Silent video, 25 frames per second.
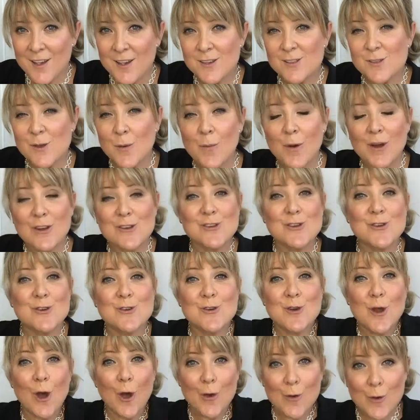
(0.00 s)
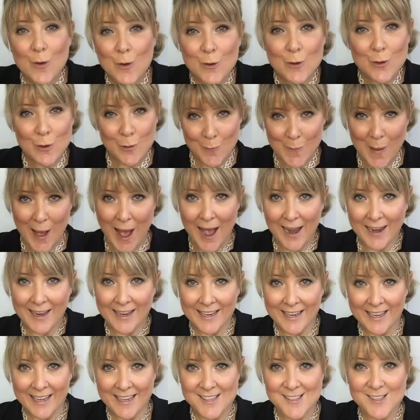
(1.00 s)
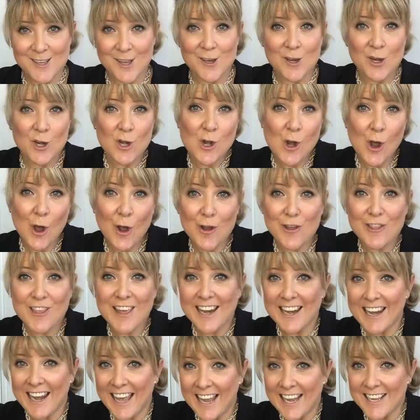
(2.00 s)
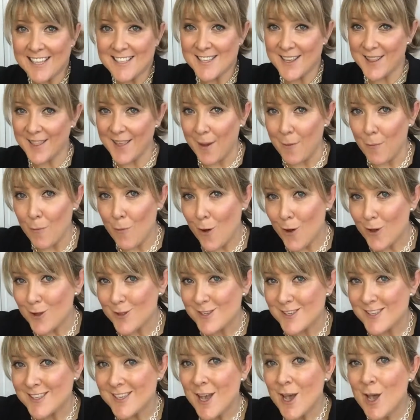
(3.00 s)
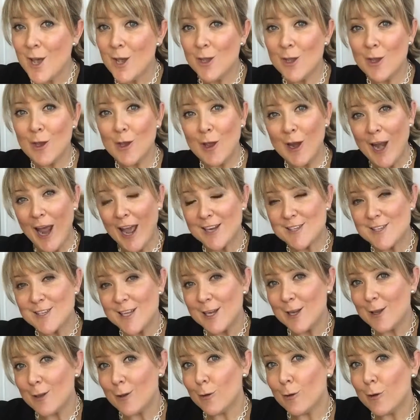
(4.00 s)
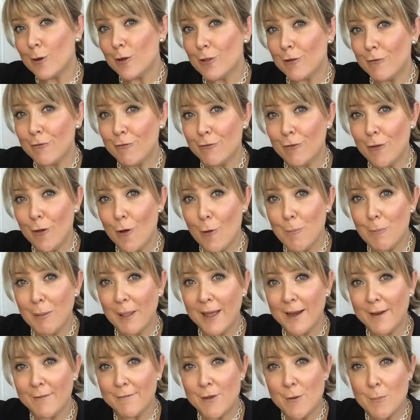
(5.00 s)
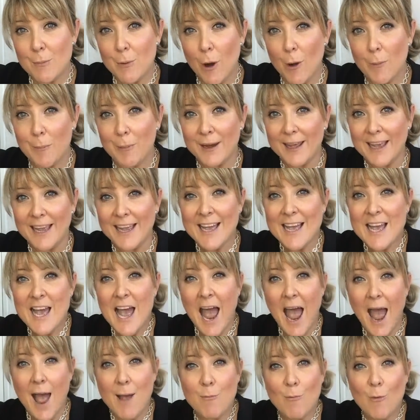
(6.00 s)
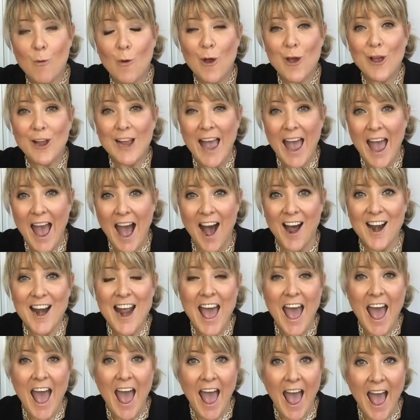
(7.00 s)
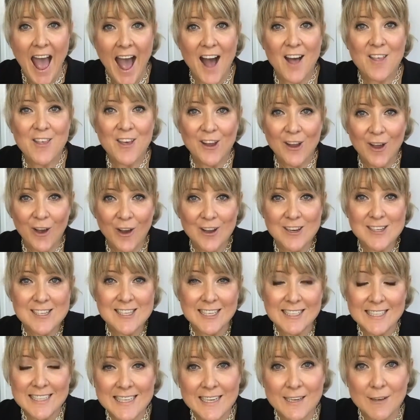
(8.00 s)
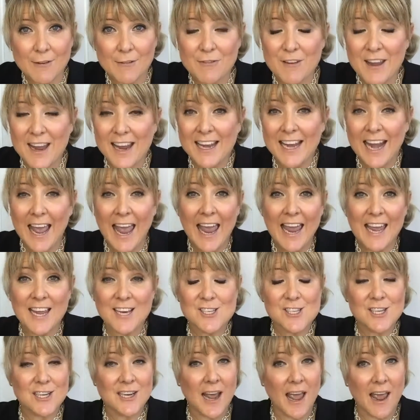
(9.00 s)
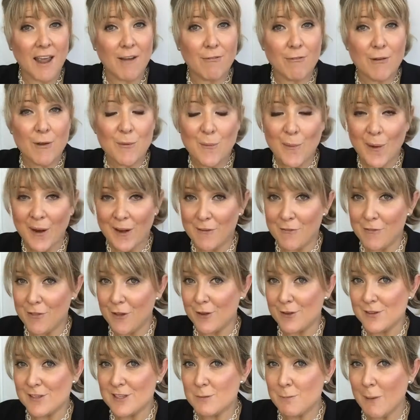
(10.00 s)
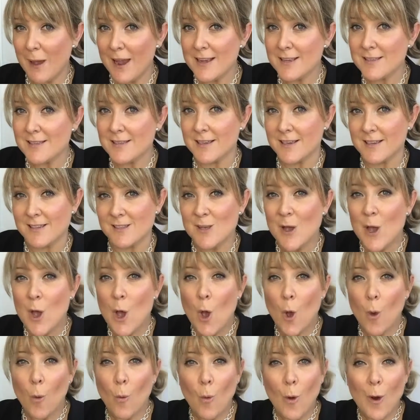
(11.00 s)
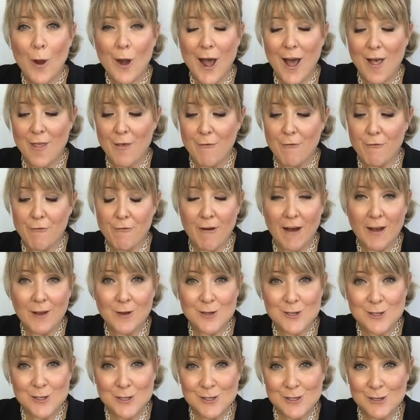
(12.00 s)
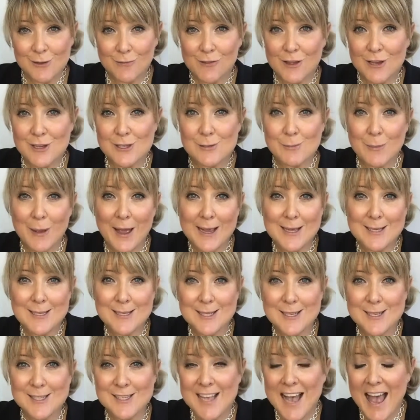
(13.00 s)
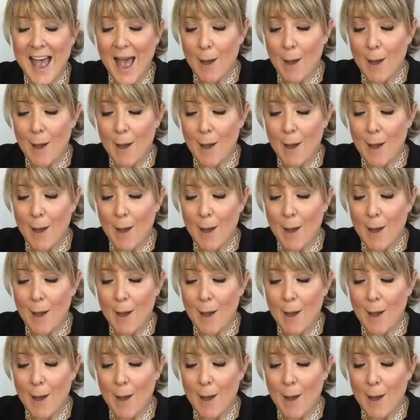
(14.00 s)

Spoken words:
So once you know who your market is and you know their needs and their wants, you can actually look at the floor plan of your property and work out how they're going to live in each and every one of those spaces. What are the functions of those spaces?